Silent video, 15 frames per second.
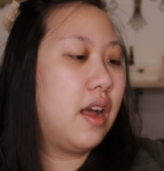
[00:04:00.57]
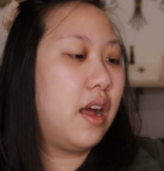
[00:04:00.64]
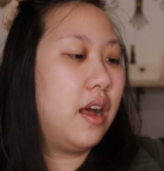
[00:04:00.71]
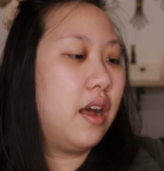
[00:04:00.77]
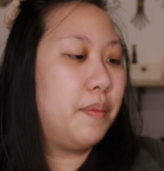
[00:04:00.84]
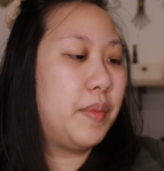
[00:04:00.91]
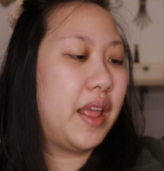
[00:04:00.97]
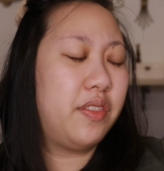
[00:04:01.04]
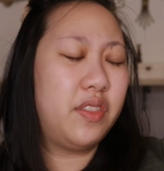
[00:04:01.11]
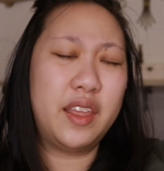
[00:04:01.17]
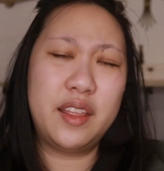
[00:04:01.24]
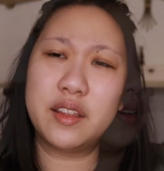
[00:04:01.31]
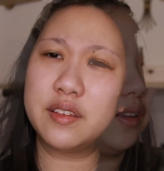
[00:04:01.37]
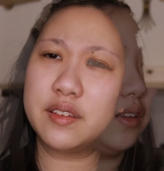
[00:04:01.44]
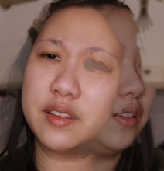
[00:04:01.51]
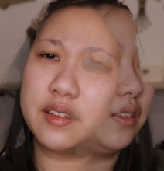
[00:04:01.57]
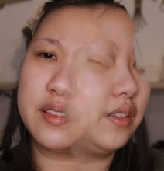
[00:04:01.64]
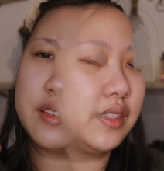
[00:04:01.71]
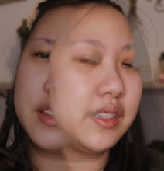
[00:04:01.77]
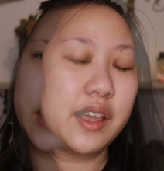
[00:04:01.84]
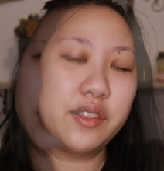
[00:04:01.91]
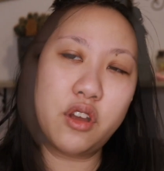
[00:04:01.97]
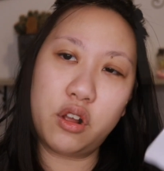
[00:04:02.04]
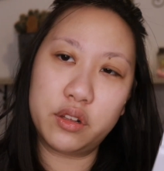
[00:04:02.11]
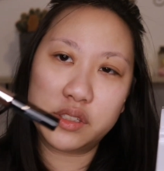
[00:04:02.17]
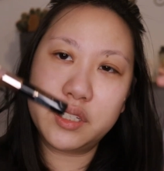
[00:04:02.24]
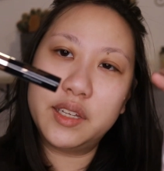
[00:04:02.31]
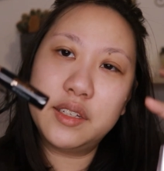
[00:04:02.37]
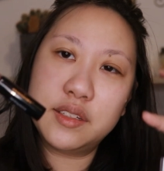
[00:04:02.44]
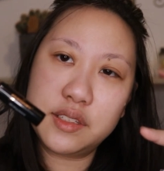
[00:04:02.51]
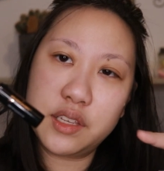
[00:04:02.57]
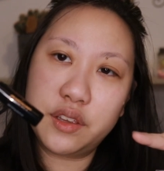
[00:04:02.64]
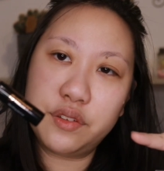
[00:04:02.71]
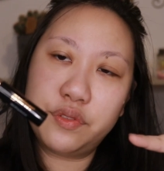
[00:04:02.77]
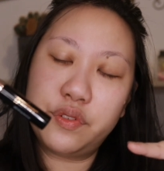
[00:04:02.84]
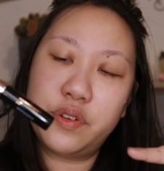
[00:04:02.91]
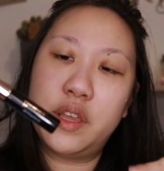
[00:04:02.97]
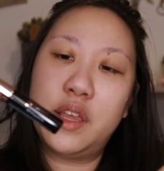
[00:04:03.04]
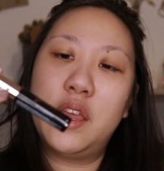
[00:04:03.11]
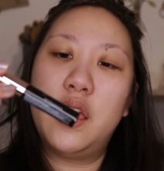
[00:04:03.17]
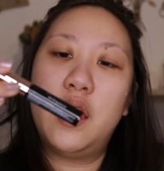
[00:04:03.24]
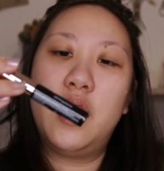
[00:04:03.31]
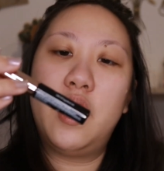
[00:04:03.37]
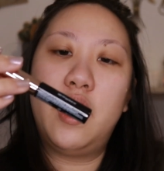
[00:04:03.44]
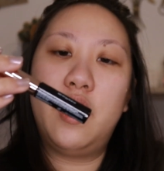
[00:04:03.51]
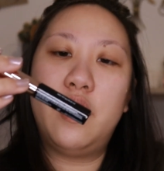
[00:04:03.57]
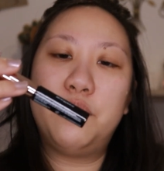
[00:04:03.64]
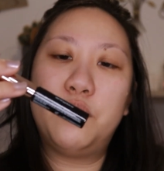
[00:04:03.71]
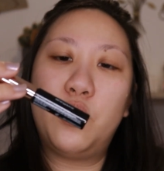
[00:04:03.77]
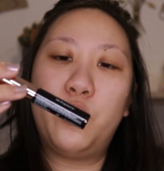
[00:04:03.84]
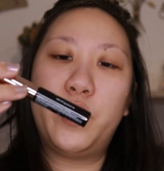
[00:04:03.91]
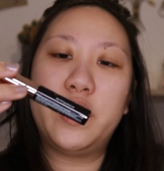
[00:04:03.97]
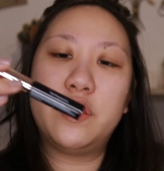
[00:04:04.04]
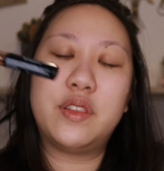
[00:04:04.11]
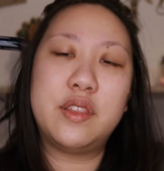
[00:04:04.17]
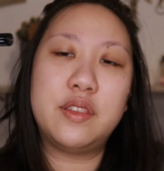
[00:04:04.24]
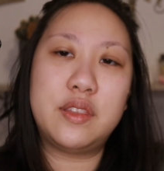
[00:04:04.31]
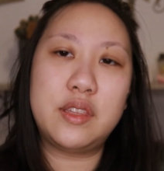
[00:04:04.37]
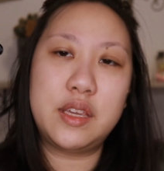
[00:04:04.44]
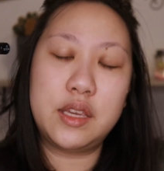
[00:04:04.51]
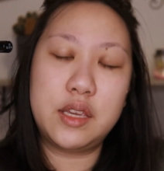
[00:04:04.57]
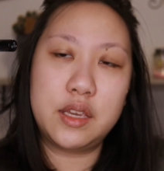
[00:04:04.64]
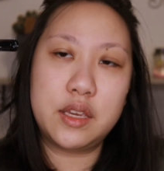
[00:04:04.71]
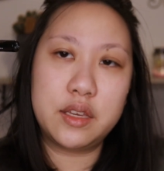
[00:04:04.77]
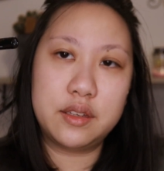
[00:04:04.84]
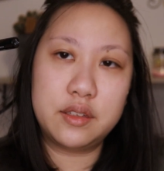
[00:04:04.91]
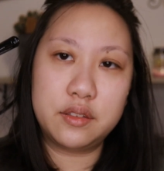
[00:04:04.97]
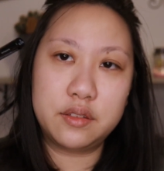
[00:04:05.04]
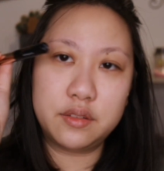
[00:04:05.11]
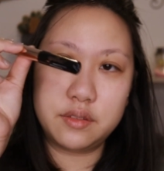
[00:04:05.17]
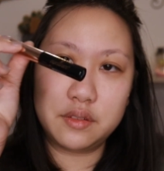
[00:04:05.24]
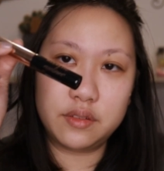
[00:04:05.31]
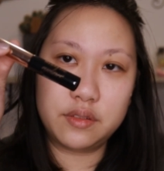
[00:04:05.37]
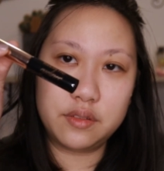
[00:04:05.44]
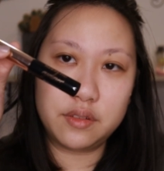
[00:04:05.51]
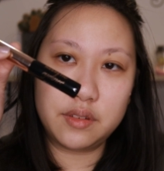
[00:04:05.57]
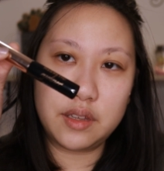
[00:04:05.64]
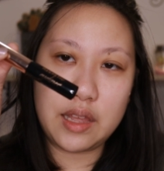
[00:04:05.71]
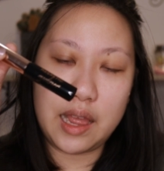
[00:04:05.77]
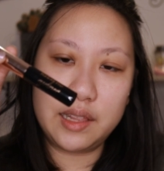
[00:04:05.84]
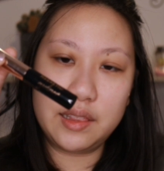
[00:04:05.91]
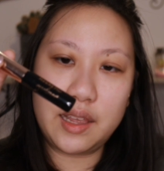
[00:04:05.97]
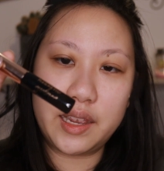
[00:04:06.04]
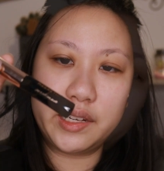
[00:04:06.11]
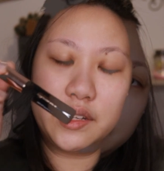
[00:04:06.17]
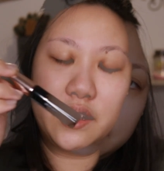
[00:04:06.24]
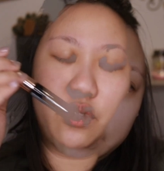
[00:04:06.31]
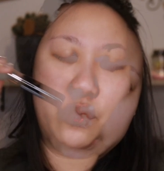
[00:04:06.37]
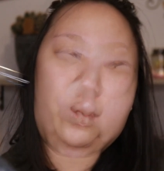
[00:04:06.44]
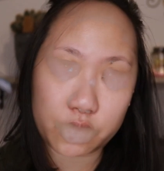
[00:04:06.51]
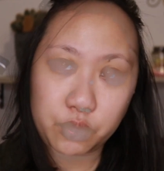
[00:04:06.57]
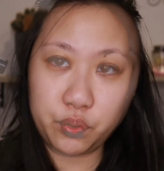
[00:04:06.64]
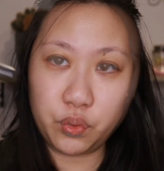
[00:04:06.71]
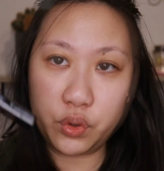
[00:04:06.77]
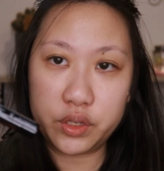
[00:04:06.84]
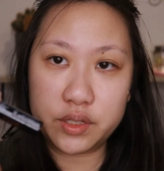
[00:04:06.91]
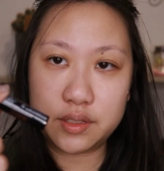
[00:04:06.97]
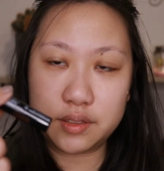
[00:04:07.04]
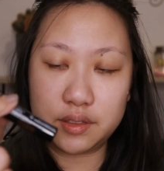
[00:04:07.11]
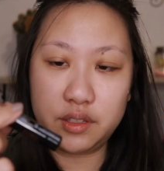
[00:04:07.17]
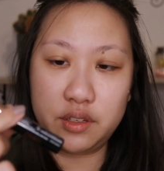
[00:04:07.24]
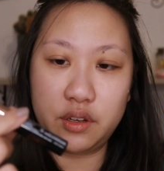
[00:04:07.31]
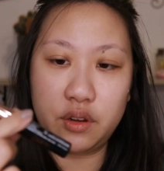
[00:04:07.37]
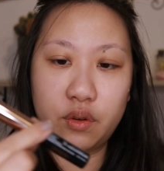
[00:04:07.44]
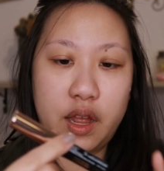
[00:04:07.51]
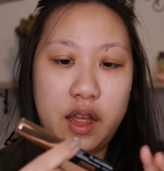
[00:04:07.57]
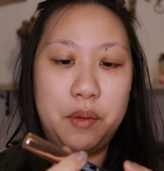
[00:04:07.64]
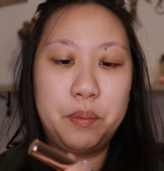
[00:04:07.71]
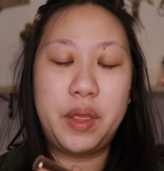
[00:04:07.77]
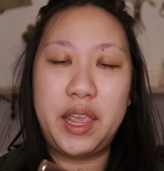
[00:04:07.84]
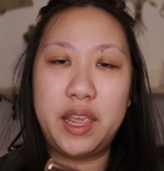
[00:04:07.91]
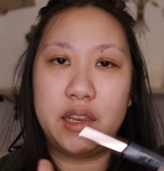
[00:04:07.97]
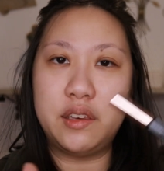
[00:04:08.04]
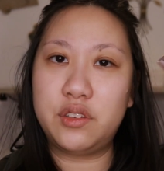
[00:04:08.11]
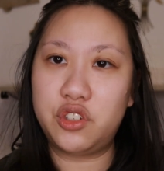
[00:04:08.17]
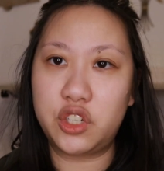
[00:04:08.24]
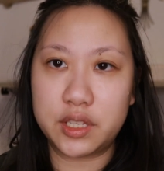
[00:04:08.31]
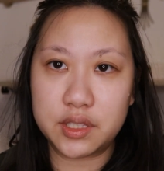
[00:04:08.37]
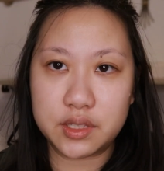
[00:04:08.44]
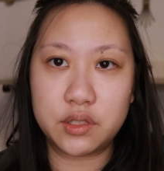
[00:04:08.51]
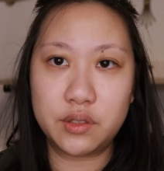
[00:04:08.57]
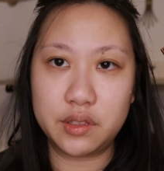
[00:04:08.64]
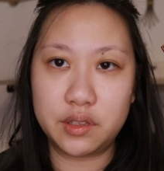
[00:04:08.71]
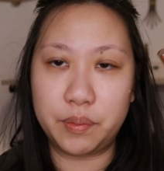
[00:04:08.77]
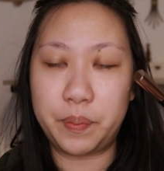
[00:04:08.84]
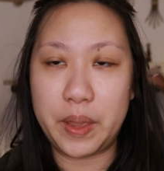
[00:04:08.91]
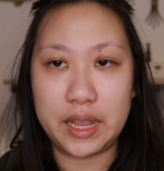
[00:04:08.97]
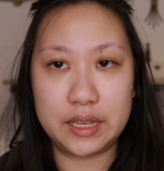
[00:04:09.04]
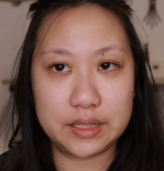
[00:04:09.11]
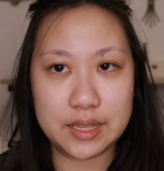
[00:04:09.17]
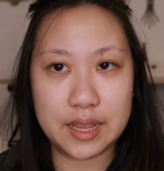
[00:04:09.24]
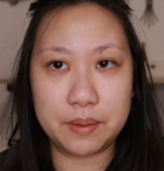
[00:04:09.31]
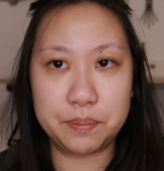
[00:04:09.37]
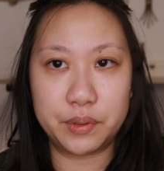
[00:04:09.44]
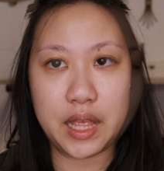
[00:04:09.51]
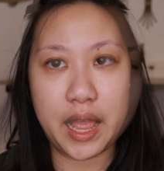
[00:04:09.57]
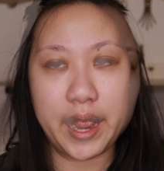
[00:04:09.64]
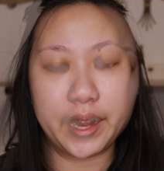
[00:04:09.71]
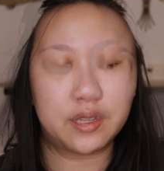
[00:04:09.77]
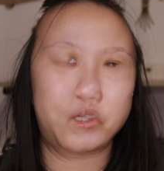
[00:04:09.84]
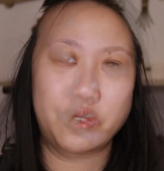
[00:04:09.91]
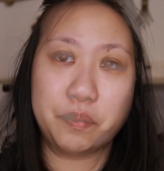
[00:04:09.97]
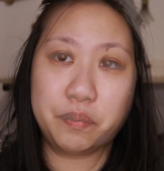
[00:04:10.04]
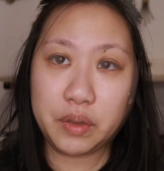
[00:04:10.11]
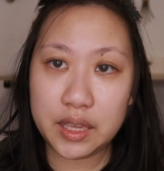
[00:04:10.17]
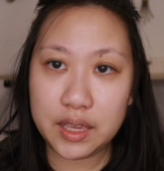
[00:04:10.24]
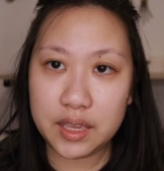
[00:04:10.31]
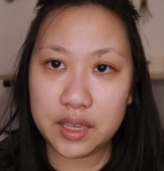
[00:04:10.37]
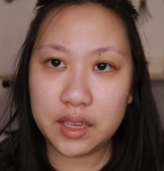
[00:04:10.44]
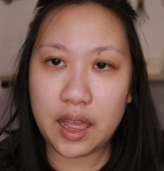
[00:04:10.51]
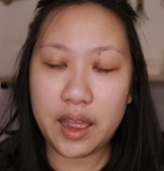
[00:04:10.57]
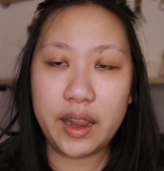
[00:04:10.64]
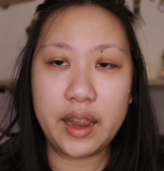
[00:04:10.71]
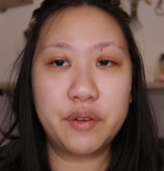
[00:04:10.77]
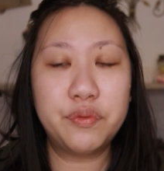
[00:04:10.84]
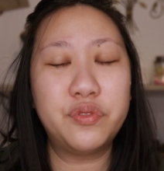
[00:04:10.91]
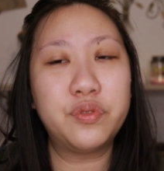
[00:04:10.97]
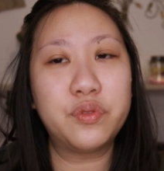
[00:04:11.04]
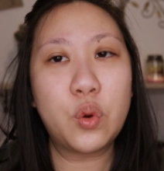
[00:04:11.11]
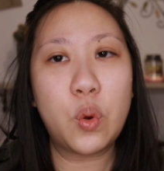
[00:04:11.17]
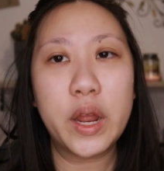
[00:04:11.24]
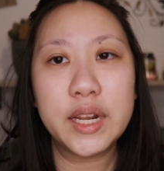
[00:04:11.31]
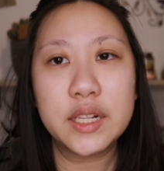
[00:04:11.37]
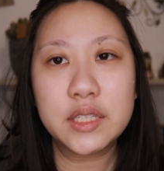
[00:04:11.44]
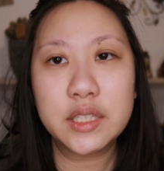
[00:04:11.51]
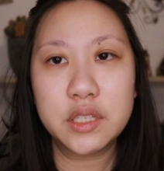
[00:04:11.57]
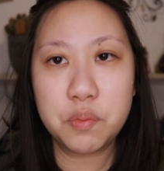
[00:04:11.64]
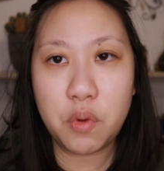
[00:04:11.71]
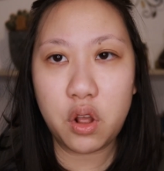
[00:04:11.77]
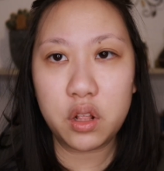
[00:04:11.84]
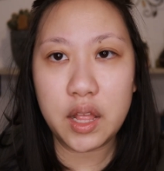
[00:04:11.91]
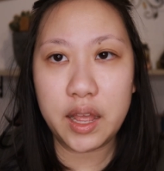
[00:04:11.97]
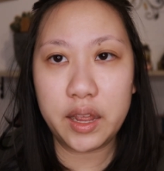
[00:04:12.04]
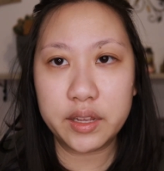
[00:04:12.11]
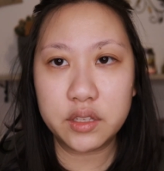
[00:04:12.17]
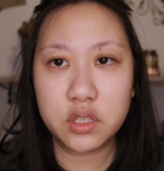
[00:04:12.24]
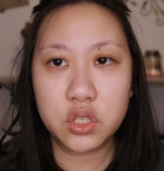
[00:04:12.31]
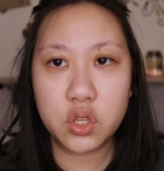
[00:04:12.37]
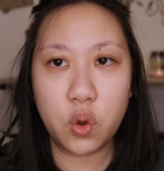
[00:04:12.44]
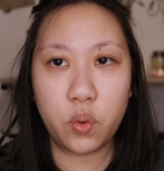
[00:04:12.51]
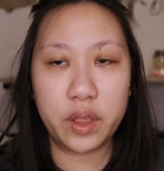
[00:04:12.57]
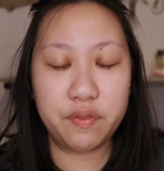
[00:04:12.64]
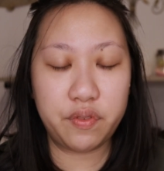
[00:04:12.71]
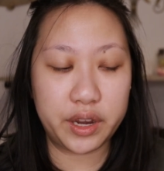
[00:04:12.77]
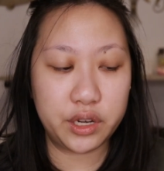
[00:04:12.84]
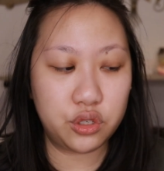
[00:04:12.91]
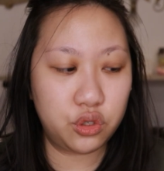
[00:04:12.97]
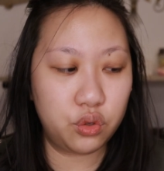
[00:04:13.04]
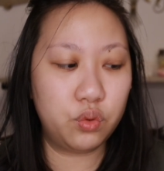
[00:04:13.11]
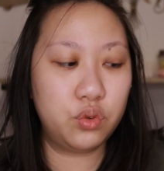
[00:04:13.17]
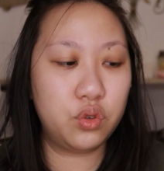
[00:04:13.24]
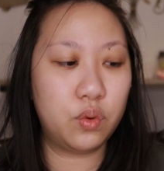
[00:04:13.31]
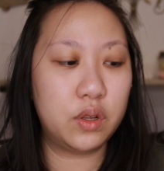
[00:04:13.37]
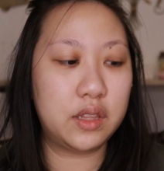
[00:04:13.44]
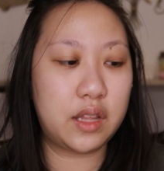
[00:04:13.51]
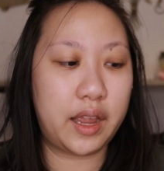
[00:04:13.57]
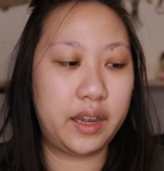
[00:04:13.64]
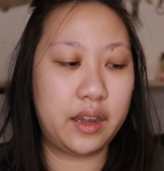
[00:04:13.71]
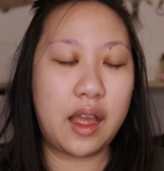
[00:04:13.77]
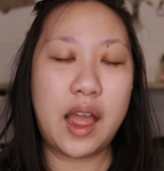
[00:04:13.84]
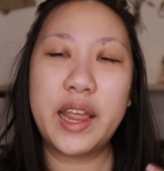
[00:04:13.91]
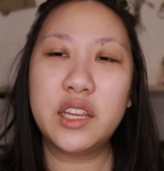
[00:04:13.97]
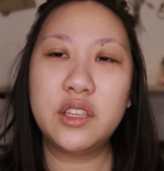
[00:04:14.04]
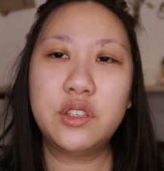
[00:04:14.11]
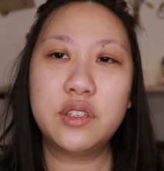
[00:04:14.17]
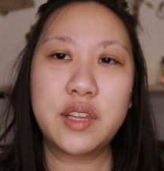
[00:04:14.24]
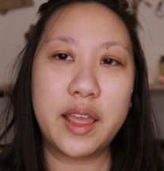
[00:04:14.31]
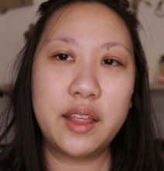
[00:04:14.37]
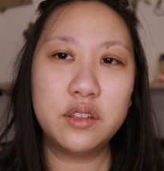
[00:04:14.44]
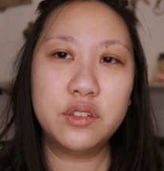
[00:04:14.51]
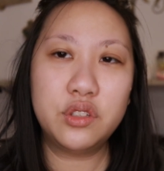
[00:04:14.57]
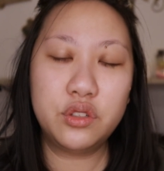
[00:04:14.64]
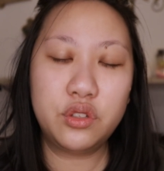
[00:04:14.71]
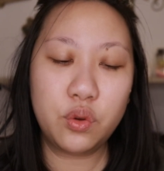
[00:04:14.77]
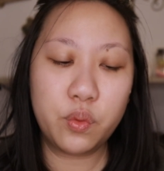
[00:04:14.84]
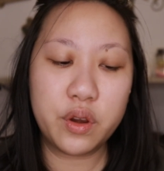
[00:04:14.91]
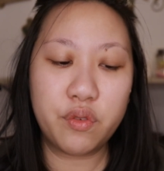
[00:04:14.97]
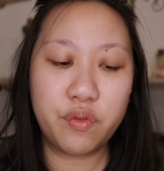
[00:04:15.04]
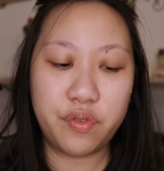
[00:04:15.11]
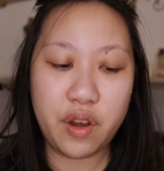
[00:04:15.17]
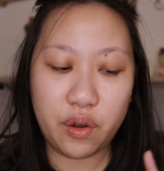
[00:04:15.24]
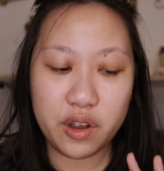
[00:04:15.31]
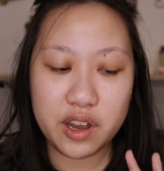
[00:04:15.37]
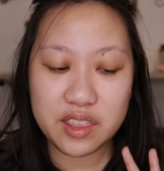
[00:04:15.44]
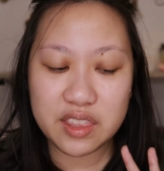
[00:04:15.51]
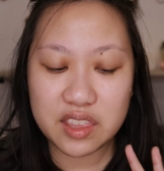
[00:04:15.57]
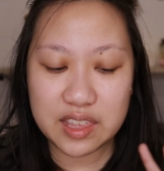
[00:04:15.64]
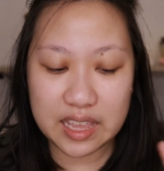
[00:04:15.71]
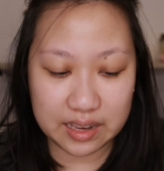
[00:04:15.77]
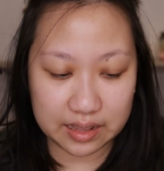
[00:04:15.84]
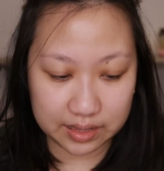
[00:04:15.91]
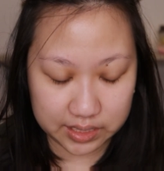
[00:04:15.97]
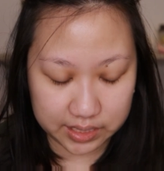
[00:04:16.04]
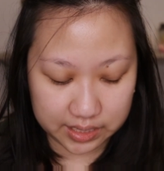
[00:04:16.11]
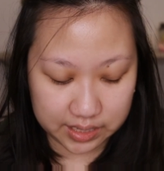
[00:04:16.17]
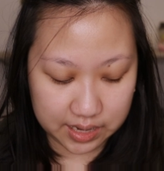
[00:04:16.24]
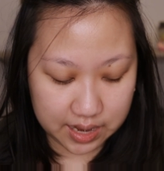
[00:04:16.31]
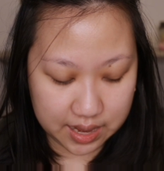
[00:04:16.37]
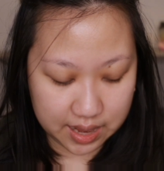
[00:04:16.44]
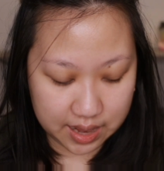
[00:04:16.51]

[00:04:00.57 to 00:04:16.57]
And then this other alternative with the eyeliner, it would, you know, come in just the basic black. For me, I have quite small eyes, so if I do a liner, I tend to do it very thinly,